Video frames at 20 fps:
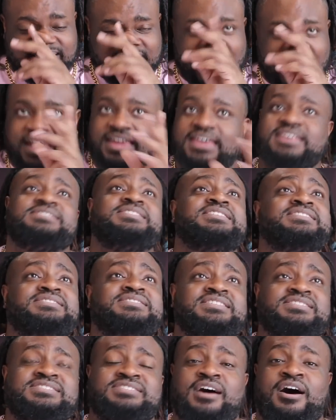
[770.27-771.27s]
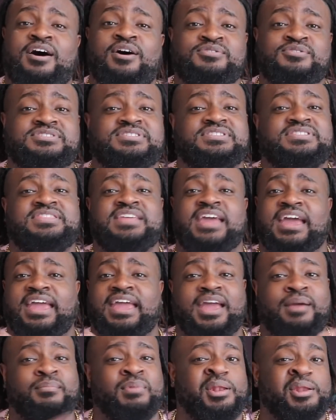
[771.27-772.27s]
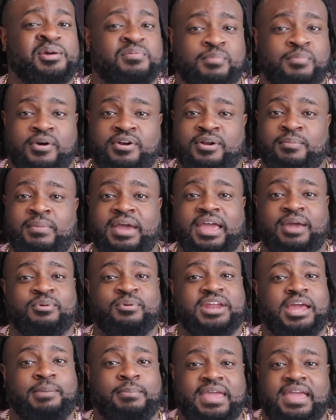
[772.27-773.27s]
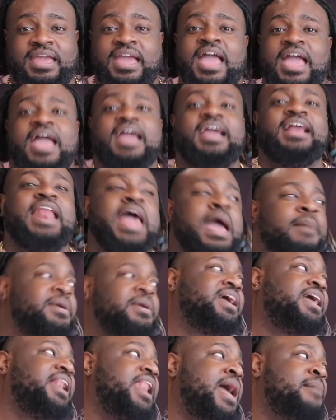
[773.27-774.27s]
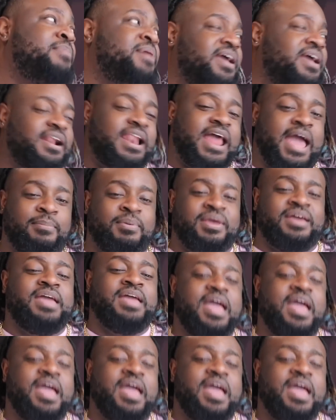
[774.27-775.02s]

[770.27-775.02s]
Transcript: Like, is this the sauce that him and Lil Murder make when they be clapping?